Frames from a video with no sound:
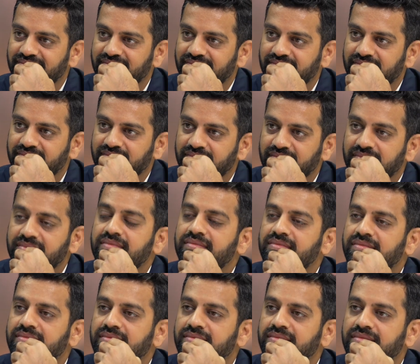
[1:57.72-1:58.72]
grow. And I
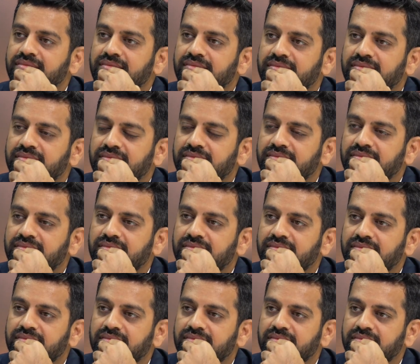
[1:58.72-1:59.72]
think resellers need to
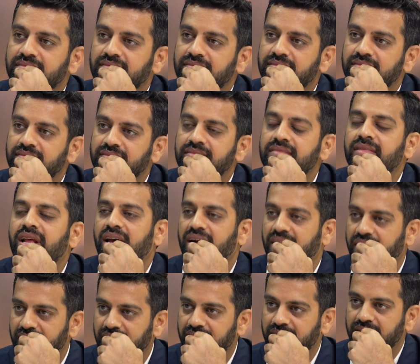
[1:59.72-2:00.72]
tap into that
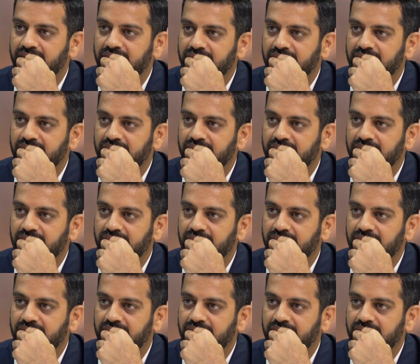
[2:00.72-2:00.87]
and not